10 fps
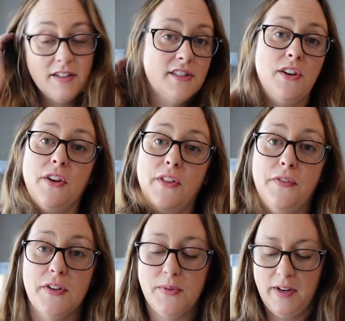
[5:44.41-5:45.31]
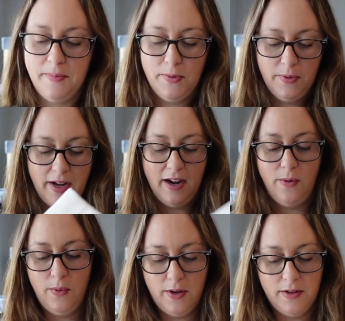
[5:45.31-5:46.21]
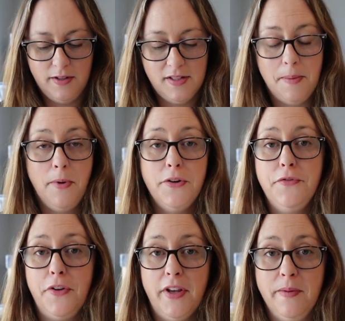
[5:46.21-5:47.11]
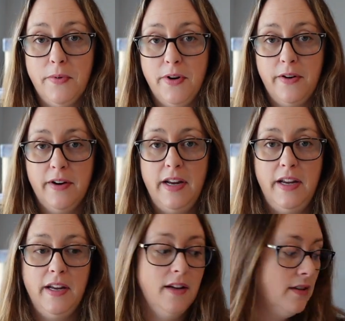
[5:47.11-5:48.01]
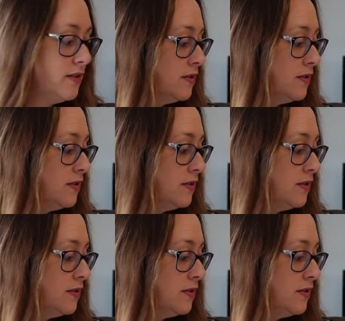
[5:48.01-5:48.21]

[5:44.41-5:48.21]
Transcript: So the first one I pulled out was Modern Folk Embroidery